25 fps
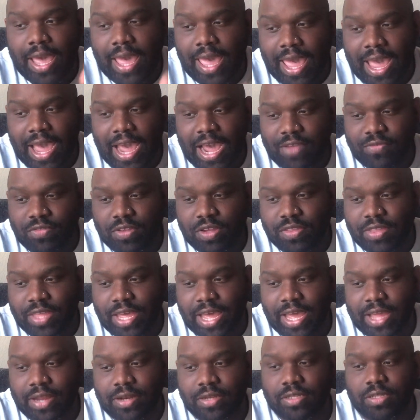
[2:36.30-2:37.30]
after
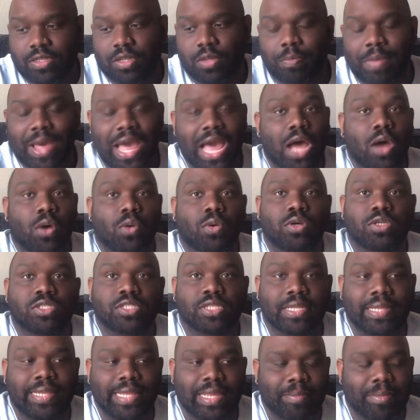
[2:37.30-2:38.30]
that, the power to
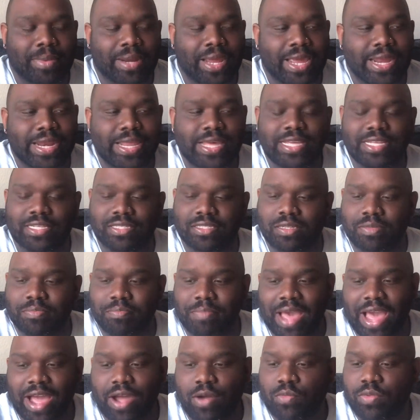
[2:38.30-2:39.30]
eliminate is
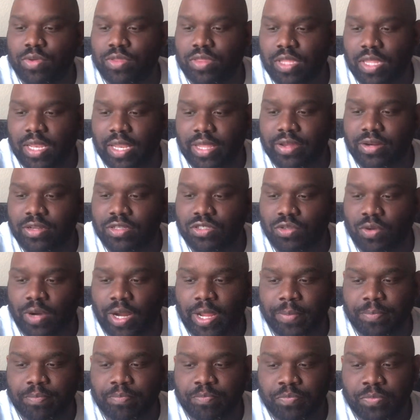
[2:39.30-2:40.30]
back with the ladies,
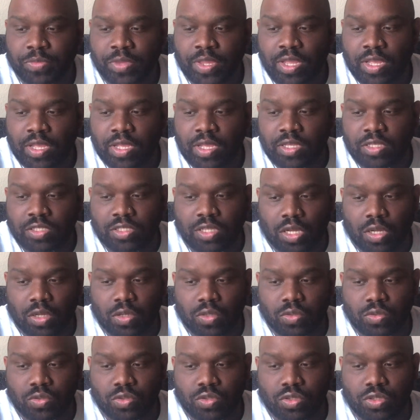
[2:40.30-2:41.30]
right?
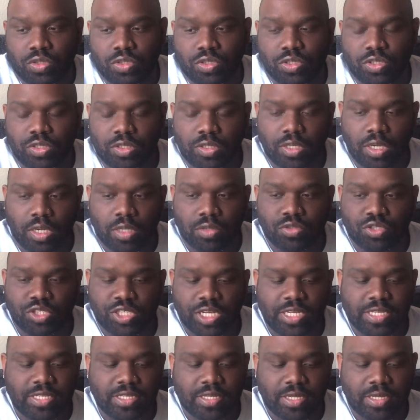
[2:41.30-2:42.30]
So, you know,
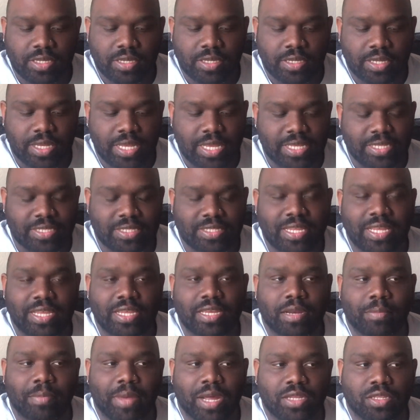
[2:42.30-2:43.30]
Jessica is thinking
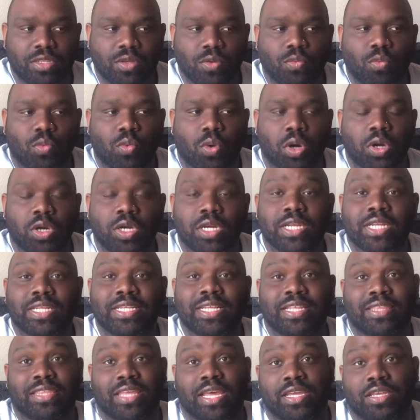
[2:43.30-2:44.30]
about the wording
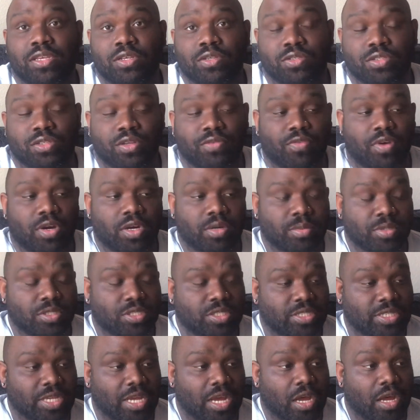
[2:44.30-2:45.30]
that they use, the verbiage
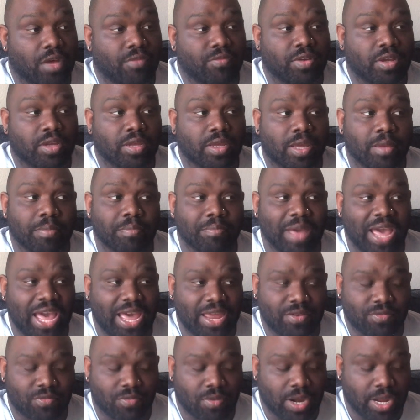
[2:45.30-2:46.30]
of
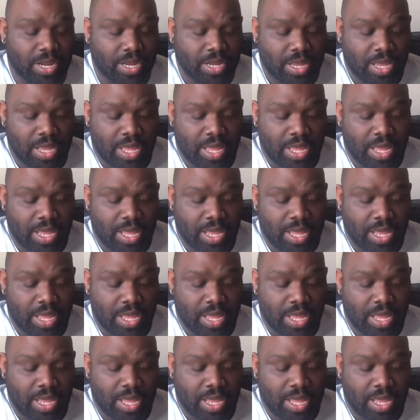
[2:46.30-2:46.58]
combative, right?